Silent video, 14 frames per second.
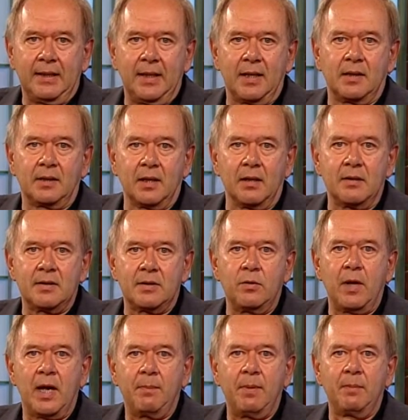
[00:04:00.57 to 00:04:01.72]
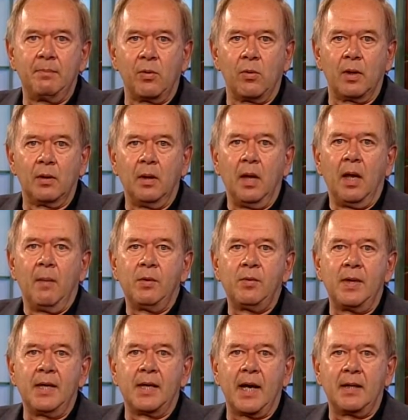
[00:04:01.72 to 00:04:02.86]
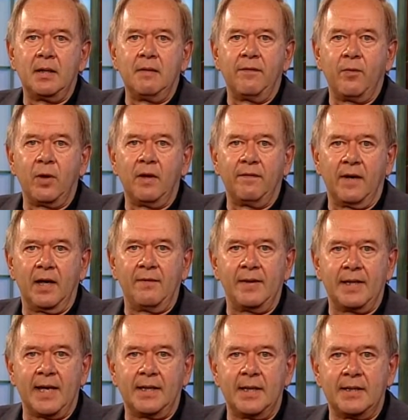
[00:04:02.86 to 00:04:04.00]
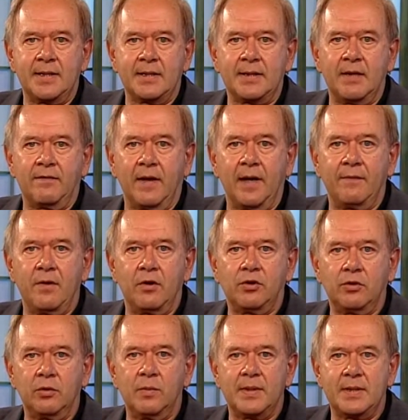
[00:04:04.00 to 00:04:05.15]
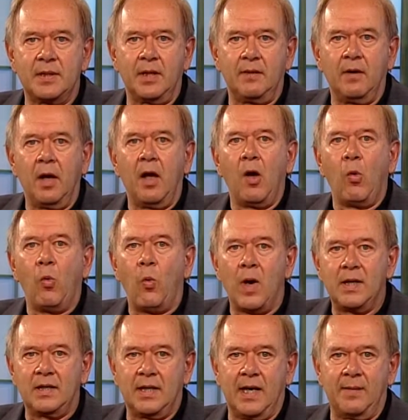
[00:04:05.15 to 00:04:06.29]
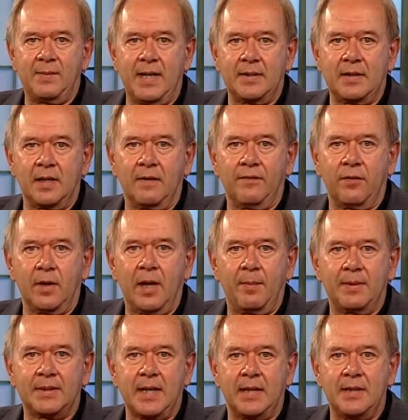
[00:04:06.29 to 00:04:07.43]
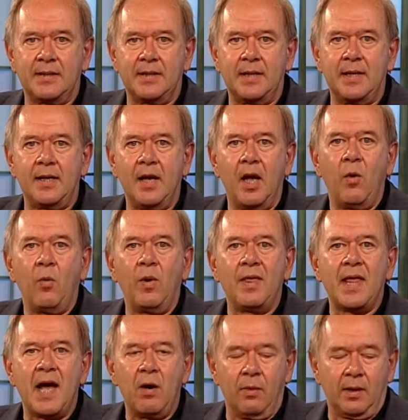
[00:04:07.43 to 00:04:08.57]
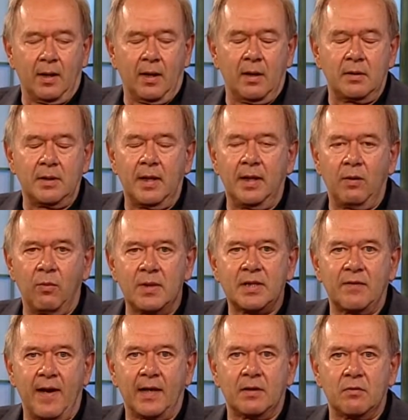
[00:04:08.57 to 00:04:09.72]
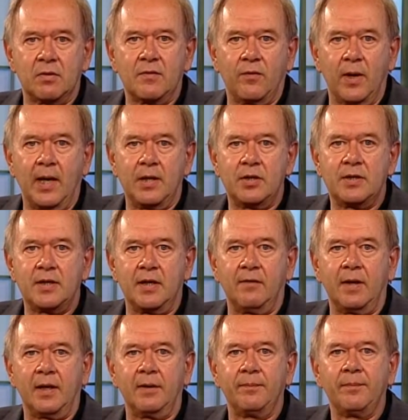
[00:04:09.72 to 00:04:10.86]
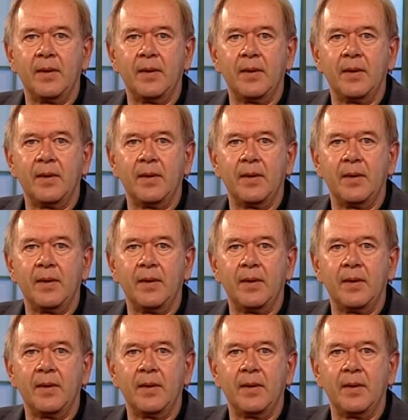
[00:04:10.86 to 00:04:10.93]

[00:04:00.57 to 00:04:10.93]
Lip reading: that adults who had been born between 1945 and 1965 should receive one-time testing for hepatitis C without regard to any risk factors for HCV.